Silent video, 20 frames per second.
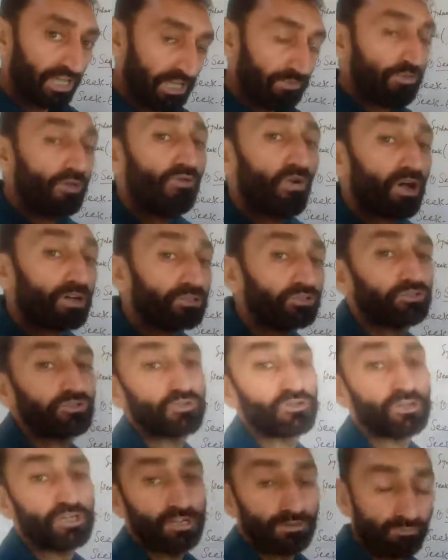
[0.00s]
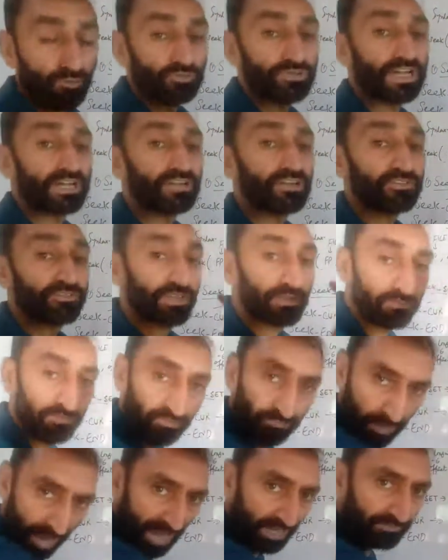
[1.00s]
If you want to move the cursor
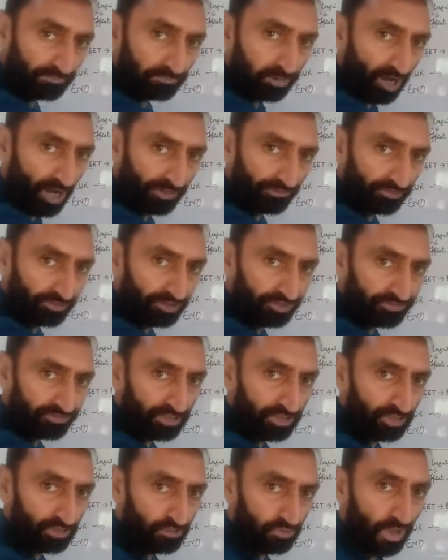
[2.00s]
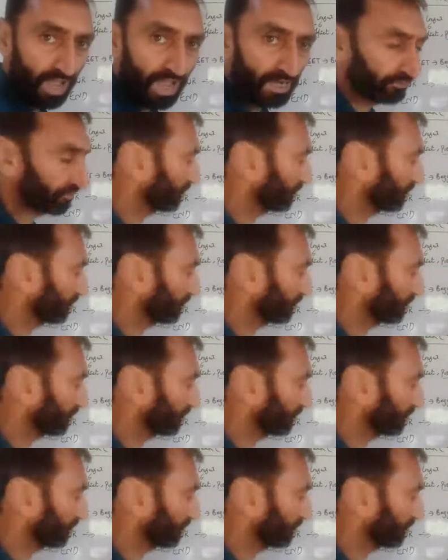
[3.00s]
forwards, you have